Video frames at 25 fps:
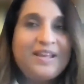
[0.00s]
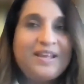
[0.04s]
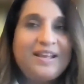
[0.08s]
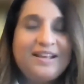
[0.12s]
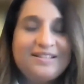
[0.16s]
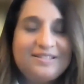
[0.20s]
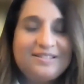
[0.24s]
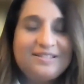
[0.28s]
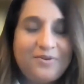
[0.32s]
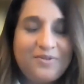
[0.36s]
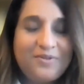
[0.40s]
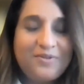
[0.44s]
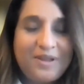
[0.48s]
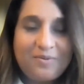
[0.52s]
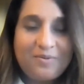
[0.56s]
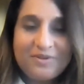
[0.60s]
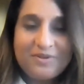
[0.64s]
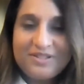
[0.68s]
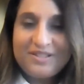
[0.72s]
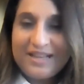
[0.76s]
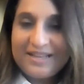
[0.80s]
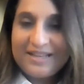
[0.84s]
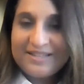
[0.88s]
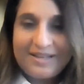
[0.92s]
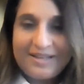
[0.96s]
So
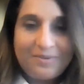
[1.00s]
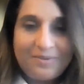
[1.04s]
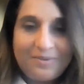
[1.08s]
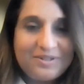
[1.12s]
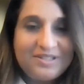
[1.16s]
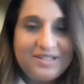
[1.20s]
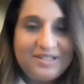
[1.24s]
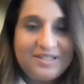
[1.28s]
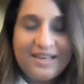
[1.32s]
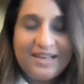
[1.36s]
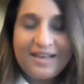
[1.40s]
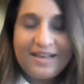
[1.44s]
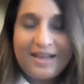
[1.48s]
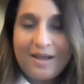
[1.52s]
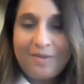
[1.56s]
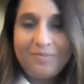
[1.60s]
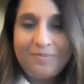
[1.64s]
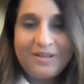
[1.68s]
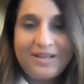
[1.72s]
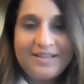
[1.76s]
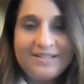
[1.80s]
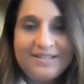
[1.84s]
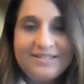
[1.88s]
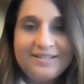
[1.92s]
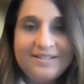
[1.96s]
as they were seeking out
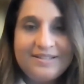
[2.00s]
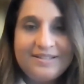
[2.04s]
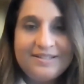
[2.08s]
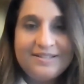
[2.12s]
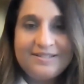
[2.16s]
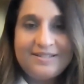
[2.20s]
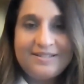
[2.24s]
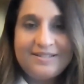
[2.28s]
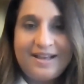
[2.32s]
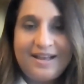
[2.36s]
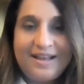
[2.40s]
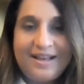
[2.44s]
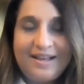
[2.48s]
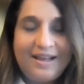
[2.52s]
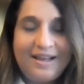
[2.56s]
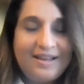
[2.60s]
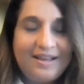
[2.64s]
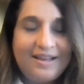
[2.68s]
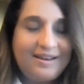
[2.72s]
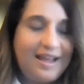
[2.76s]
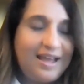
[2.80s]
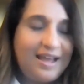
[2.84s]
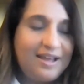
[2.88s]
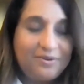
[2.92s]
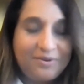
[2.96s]
places,
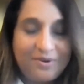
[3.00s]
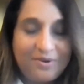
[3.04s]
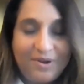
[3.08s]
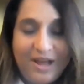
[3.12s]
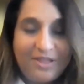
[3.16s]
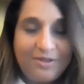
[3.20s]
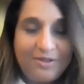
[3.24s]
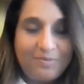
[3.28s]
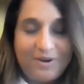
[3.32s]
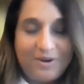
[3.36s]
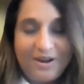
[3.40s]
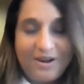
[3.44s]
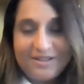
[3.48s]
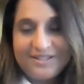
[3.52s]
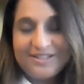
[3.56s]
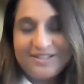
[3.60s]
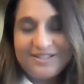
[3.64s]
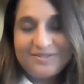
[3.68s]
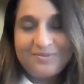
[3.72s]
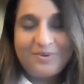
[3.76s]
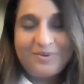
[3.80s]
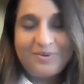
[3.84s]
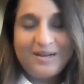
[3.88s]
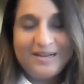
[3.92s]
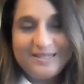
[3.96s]
and I don't know how the
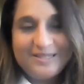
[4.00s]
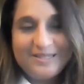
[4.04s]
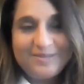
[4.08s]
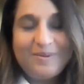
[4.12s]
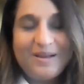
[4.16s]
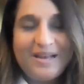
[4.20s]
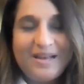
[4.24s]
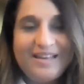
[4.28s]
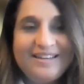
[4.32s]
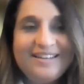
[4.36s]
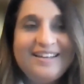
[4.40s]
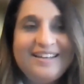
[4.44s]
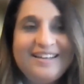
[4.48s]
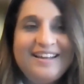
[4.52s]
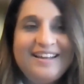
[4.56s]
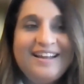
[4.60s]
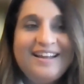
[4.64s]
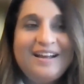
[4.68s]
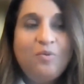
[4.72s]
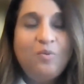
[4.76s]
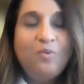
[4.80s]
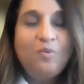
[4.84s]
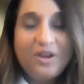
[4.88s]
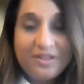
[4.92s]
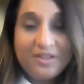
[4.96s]
process was, but
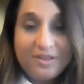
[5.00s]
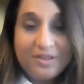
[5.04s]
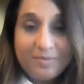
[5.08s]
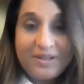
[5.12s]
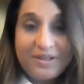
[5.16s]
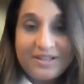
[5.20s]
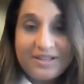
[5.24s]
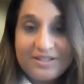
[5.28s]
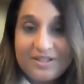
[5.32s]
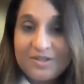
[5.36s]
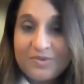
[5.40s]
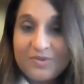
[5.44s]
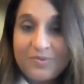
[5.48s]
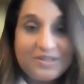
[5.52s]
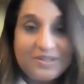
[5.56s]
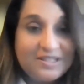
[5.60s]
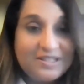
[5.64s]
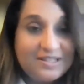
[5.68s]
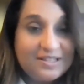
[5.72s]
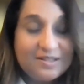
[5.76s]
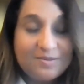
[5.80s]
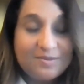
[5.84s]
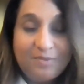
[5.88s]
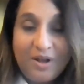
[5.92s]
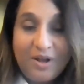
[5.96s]
one of the places was
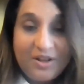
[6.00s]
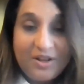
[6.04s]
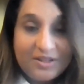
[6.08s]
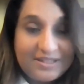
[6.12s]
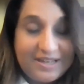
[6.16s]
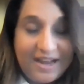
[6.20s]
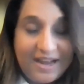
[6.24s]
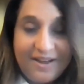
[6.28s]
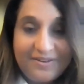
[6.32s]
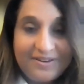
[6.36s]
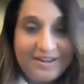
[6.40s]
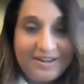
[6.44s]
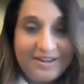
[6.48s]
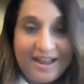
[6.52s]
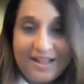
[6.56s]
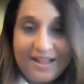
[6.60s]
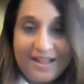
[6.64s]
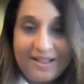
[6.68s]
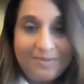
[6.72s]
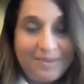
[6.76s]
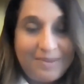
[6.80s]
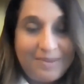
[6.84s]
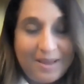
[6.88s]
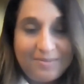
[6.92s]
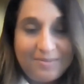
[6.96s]
this small town in
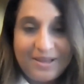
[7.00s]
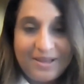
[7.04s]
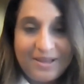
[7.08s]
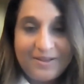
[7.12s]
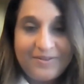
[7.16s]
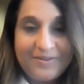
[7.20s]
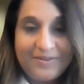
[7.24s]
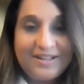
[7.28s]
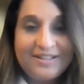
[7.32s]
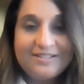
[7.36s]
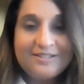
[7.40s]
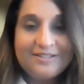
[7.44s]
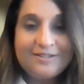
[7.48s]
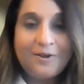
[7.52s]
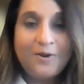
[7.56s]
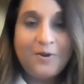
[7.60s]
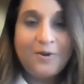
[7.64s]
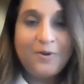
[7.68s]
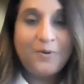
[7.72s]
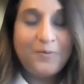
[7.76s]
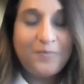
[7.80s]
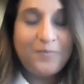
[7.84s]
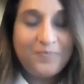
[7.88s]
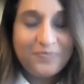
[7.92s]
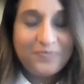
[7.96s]
Alabama. And
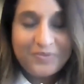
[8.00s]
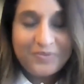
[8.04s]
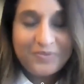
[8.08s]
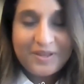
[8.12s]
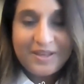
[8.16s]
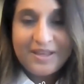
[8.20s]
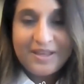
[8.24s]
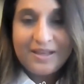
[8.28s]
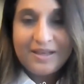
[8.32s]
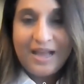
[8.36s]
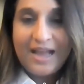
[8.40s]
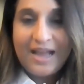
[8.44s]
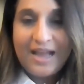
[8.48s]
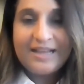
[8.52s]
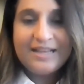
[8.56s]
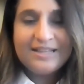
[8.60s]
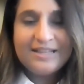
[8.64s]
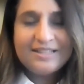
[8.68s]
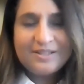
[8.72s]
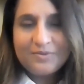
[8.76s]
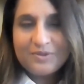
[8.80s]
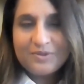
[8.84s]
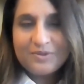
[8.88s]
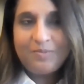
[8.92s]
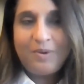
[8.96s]
so I guess
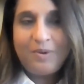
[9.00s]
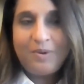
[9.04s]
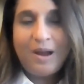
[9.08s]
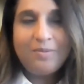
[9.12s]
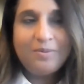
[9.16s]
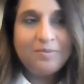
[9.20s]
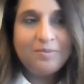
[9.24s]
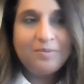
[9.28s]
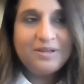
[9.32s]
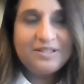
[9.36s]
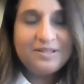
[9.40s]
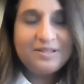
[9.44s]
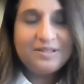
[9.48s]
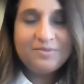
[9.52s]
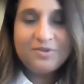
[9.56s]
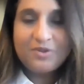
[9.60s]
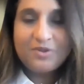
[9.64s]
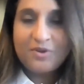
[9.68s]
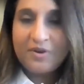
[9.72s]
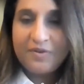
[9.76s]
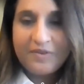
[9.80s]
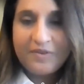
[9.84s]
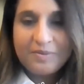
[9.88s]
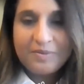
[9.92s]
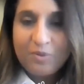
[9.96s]
it was probably some
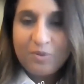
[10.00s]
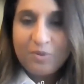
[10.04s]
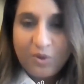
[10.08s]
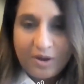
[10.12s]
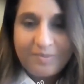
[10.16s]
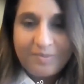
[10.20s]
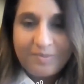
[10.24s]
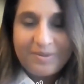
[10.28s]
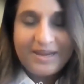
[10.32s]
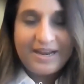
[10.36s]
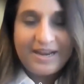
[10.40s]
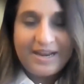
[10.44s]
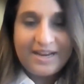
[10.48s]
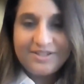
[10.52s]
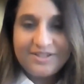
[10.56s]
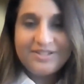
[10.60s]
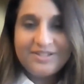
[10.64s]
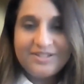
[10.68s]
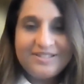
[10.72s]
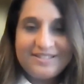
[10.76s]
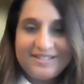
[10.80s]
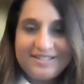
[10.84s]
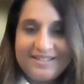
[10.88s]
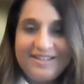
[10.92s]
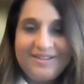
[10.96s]
sort of employment
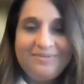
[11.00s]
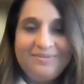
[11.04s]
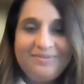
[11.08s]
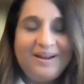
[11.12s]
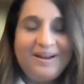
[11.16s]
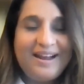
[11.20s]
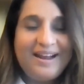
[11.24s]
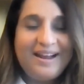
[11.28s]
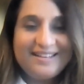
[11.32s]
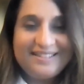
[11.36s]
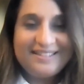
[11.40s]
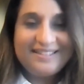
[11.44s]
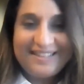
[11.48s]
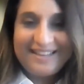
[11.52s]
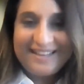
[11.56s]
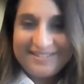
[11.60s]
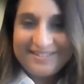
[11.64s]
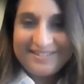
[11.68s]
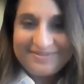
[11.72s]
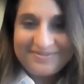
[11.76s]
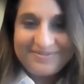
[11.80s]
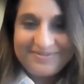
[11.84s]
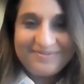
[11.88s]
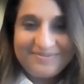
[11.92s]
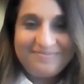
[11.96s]
agency, right, that
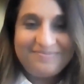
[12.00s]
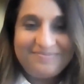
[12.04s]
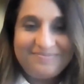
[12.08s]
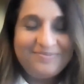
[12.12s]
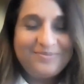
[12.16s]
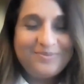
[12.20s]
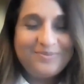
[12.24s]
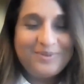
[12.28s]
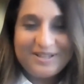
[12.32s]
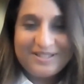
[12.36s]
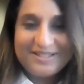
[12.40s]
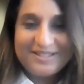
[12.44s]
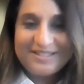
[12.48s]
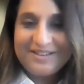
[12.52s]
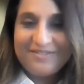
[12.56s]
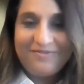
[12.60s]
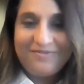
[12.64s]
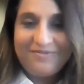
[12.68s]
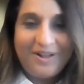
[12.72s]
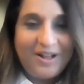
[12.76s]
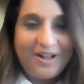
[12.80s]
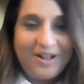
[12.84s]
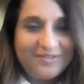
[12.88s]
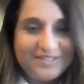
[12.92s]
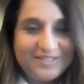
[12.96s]
was
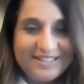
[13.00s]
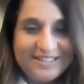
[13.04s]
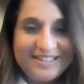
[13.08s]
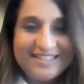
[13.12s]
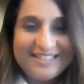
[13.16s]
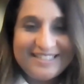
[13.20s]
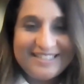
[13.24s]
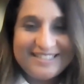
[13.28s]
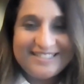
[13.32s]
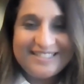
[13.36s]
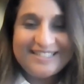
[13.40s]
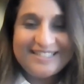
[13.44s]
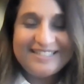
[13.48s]
involved in this.